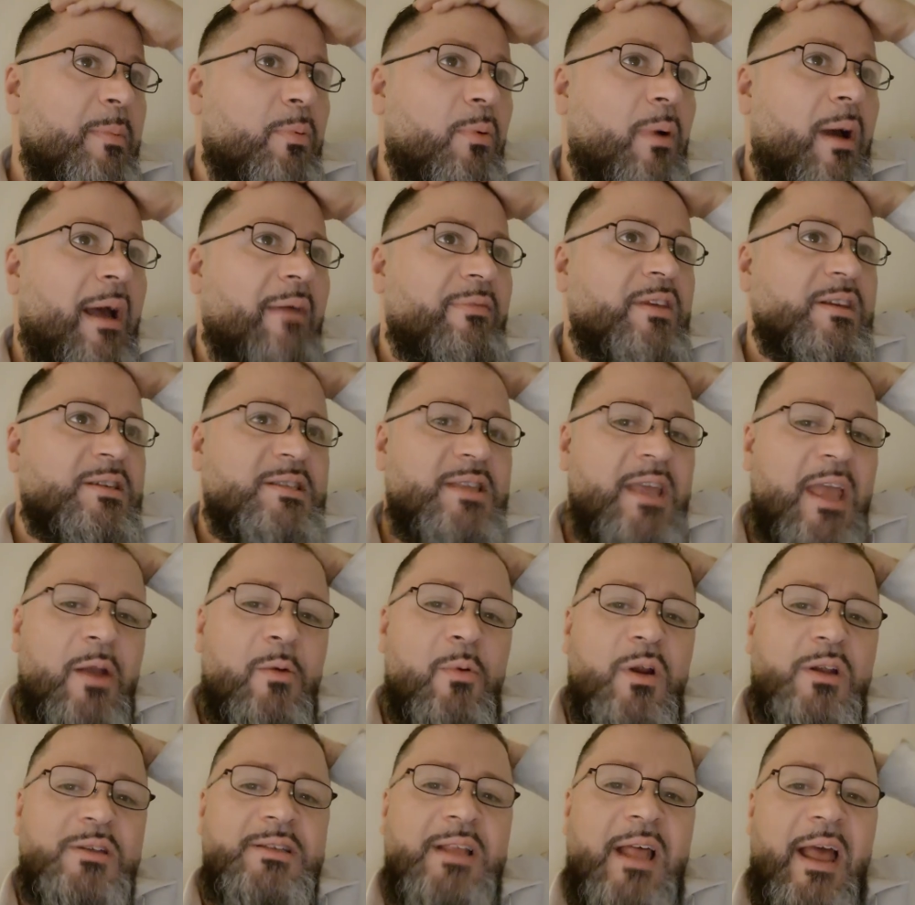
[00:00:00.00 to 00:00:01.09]
people have this thing
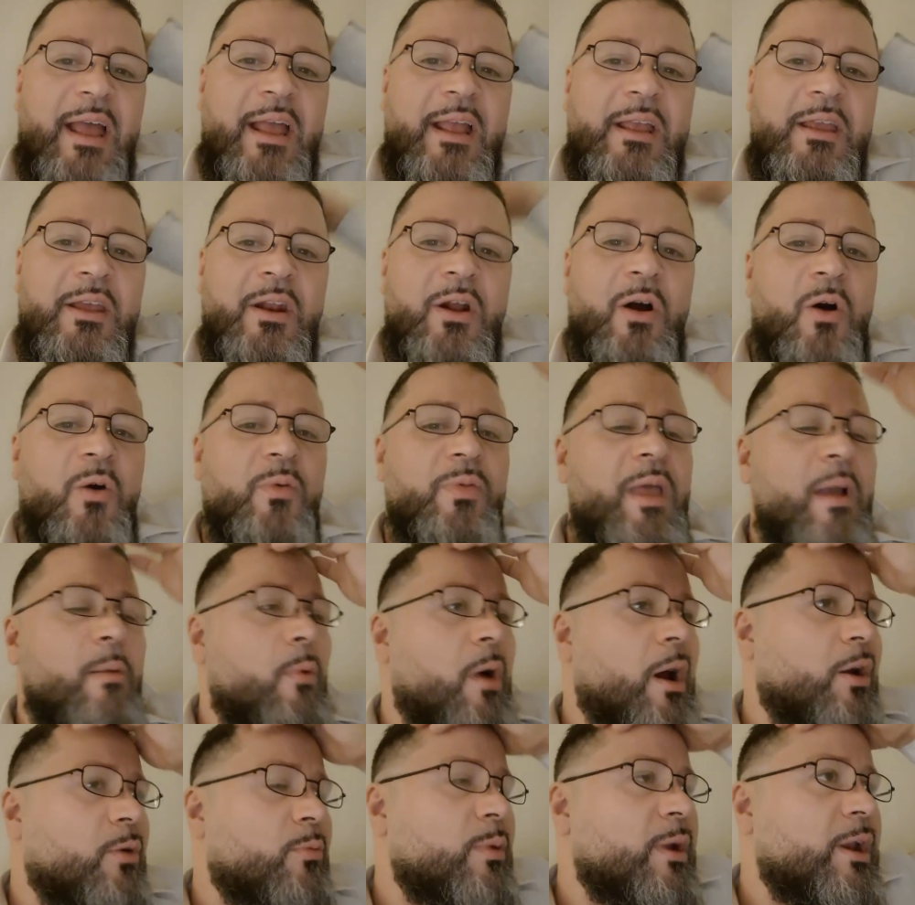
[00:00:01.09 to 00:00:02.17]
where it's like, you know, they
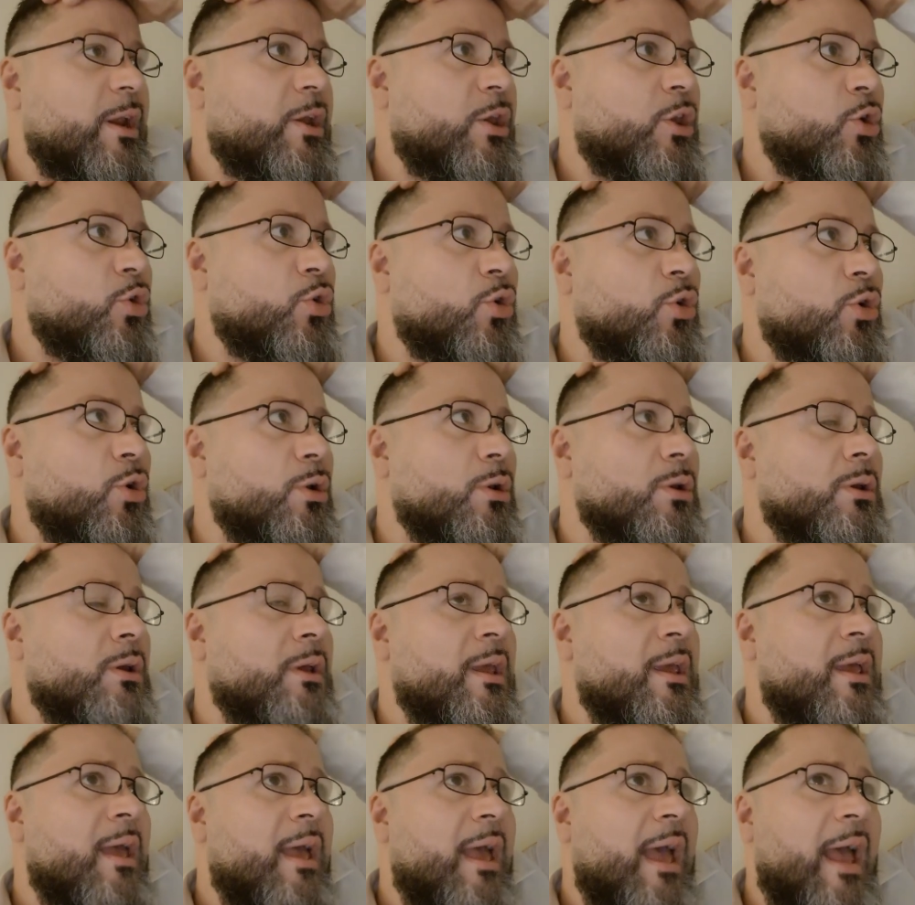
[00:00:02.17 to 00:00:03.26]
want to ridicule
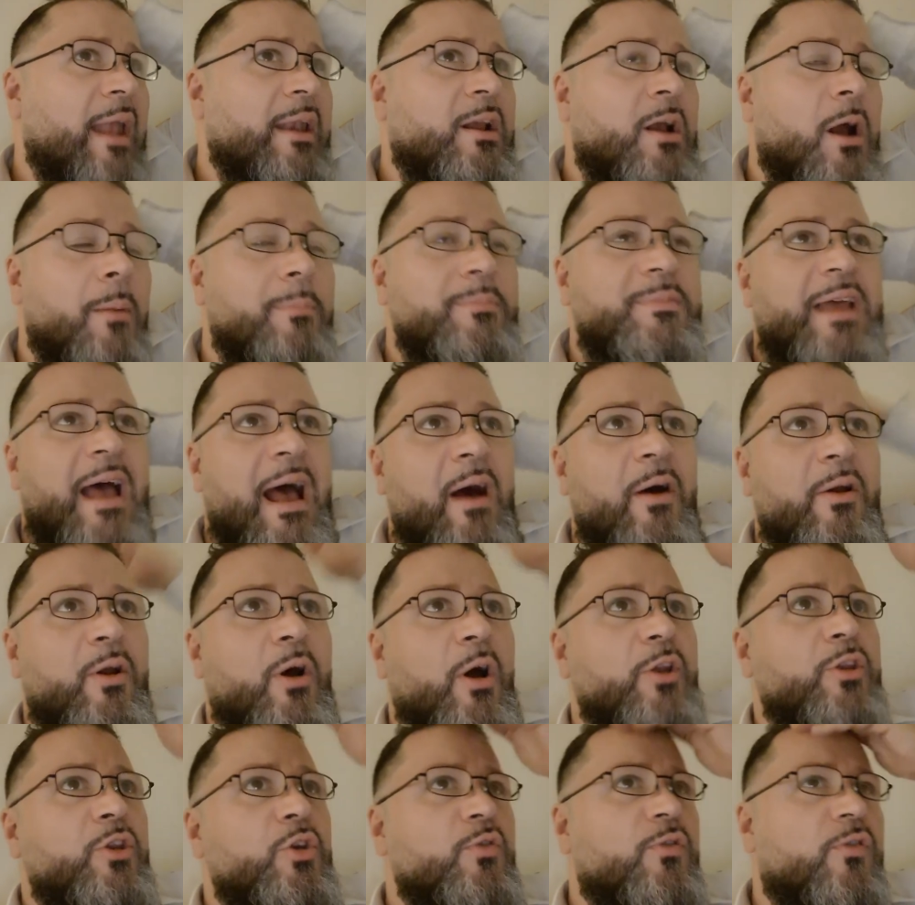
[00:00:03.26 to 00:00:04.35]
and come down
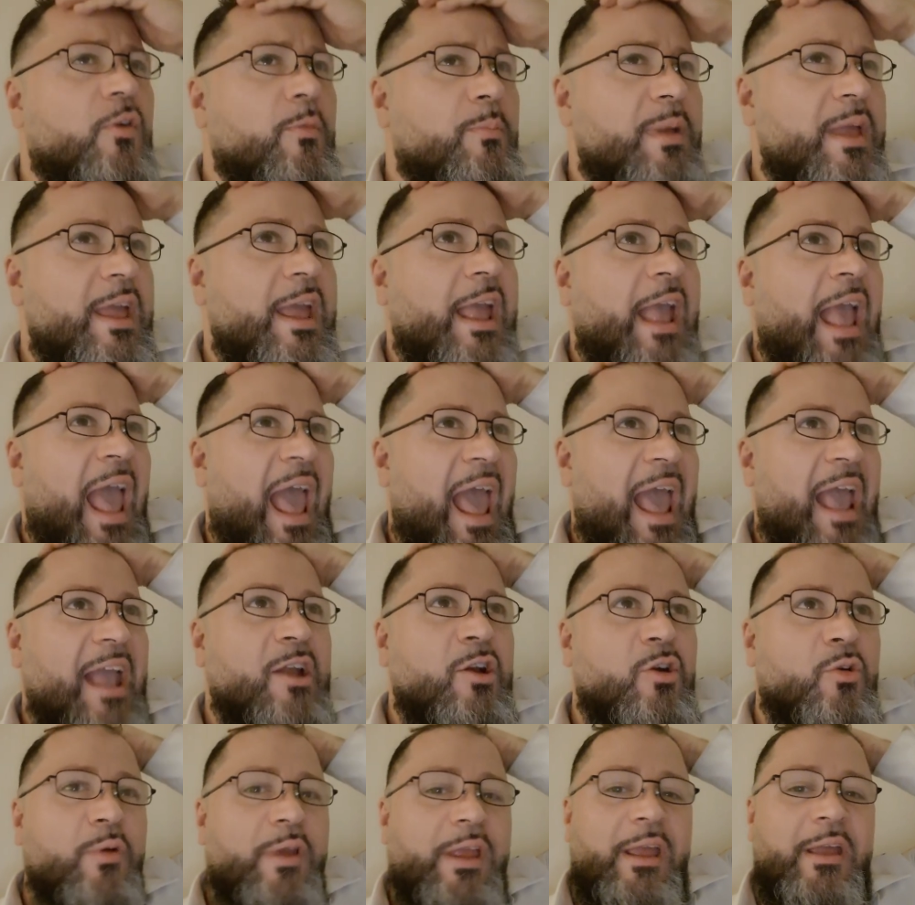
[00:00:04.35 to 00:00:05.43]
on you for being
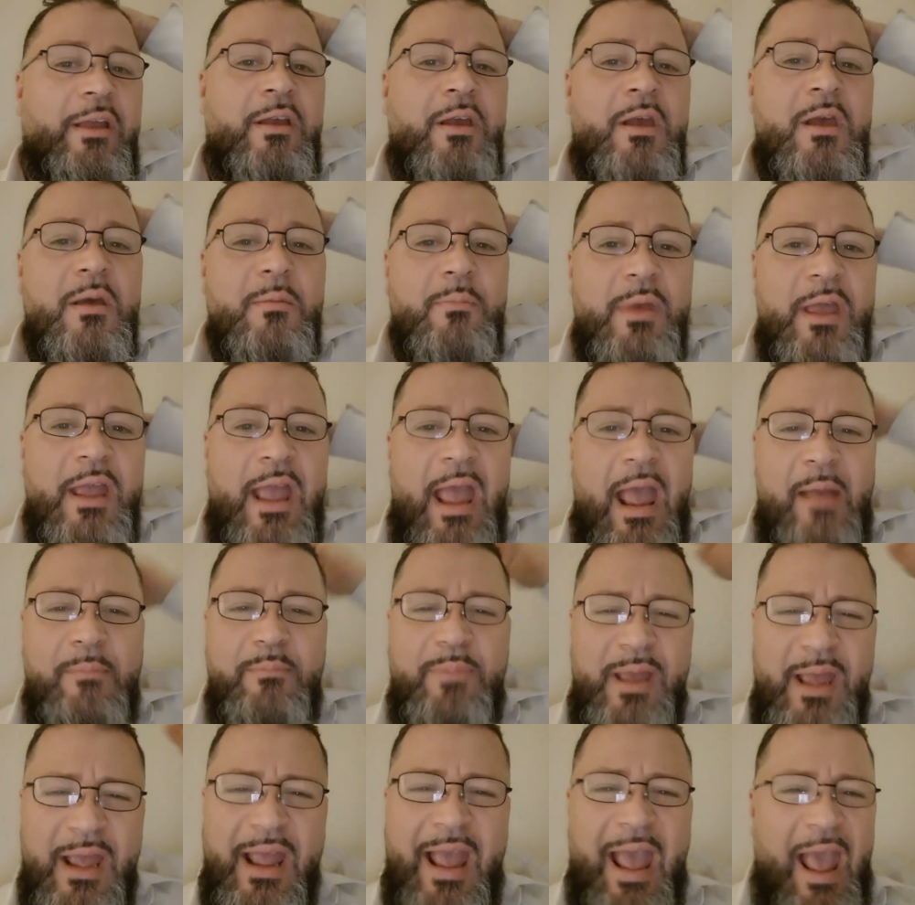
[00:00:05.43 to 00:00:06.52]
angry. Being
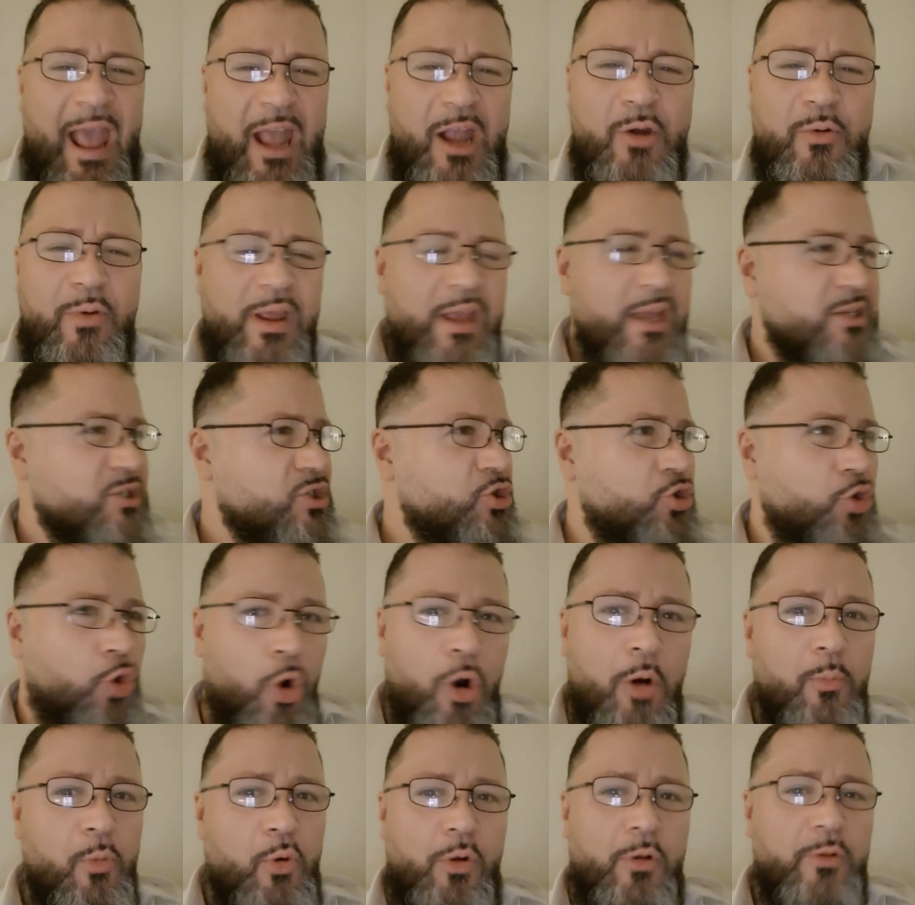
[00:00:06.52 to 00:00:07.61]
angry is
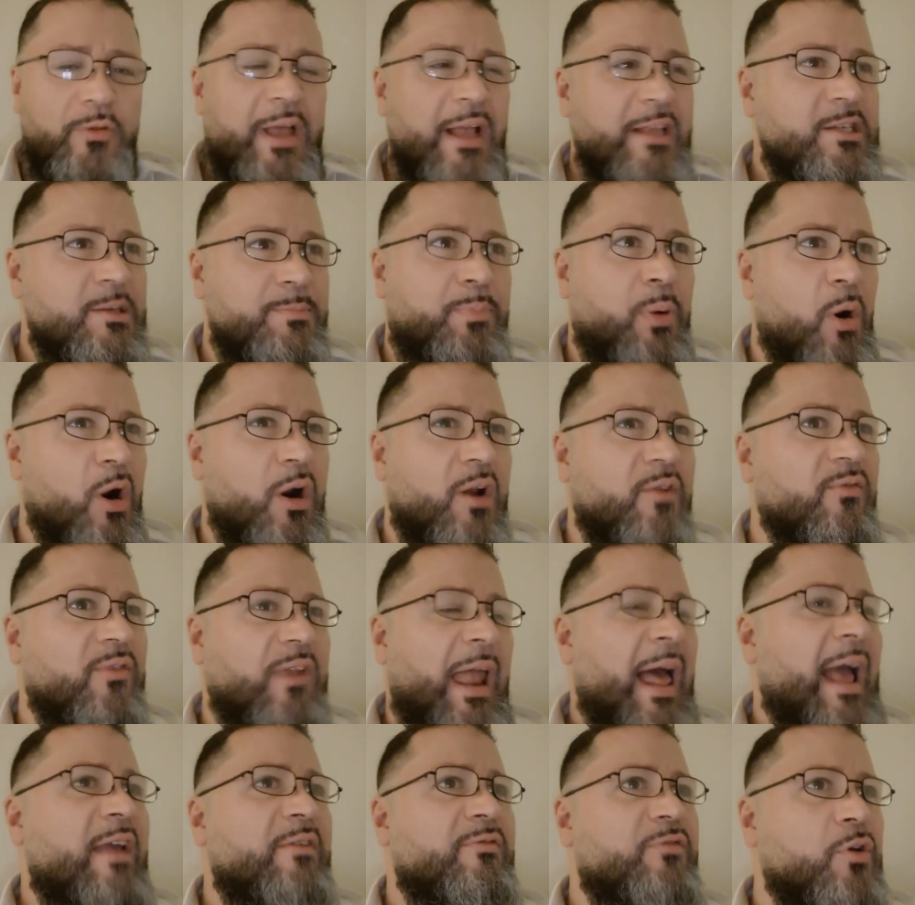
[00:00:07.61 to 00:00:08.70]
normal. That's a part of
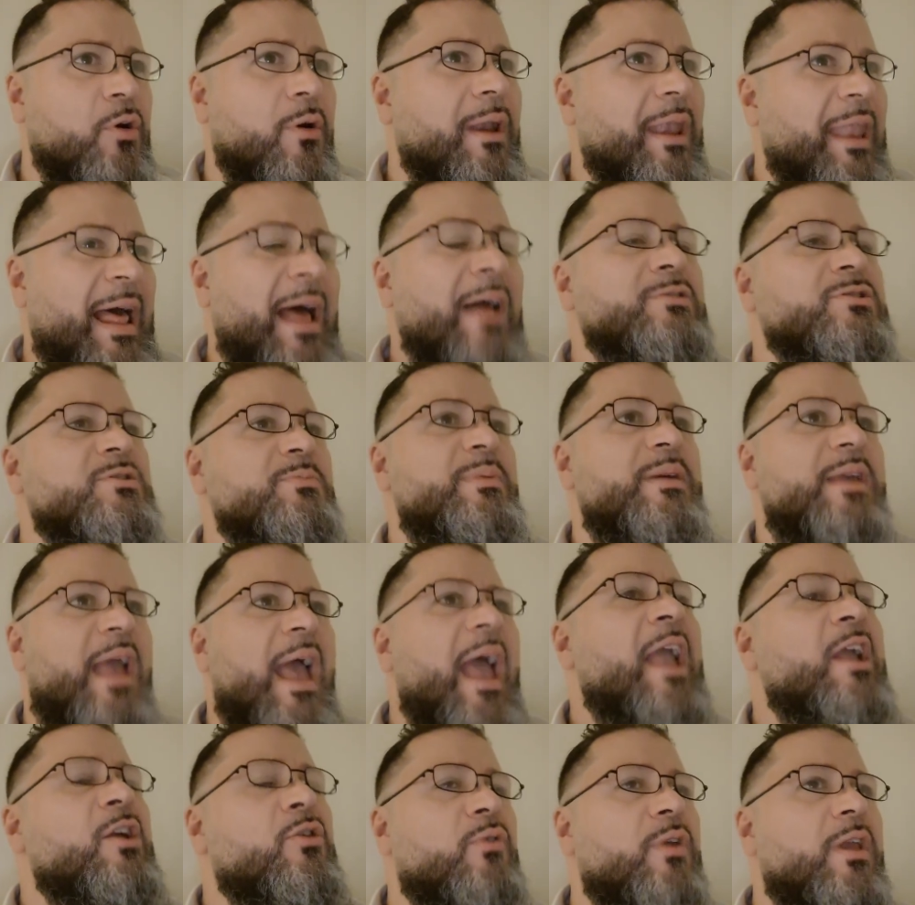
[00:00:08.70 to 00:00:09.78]
life. You're allowed to be
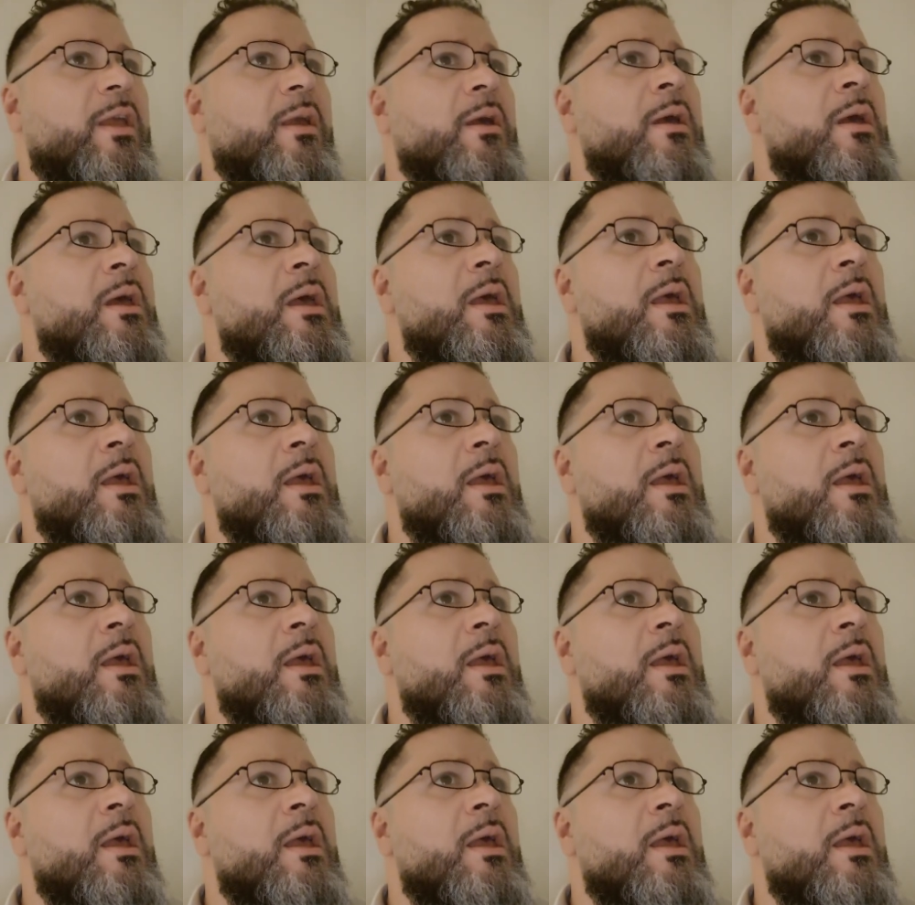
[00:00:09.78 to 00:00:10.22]
angry.